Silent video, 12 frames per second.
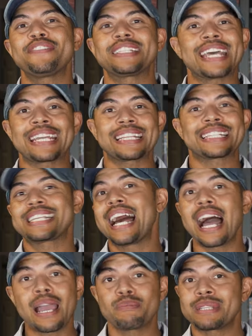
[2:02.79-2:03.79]
even take the
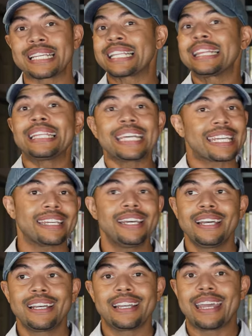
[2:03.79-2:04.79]
time to click
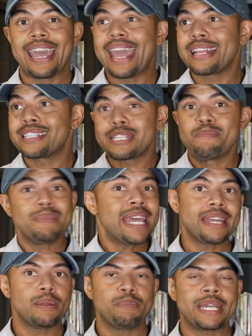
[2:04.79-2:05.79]
and
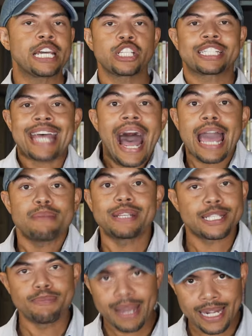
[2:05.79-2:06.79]
submit because time
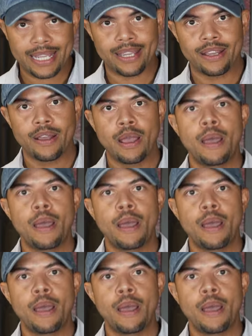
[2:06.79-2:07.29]
is money.